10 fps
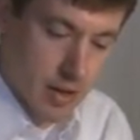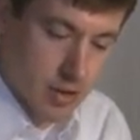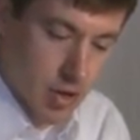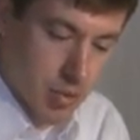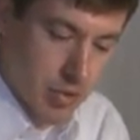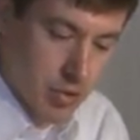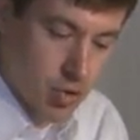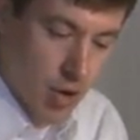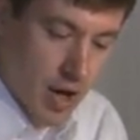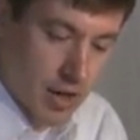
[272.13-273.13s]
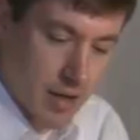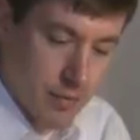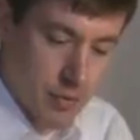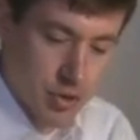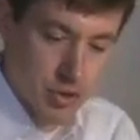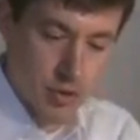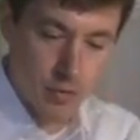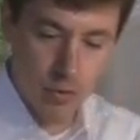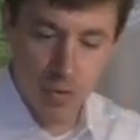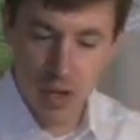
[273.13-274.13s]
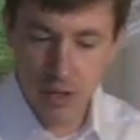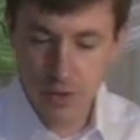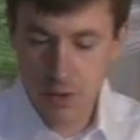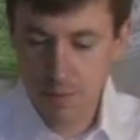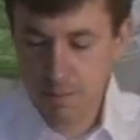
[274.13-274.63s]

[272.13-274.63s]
talk about the dry leaf for just a few minutes.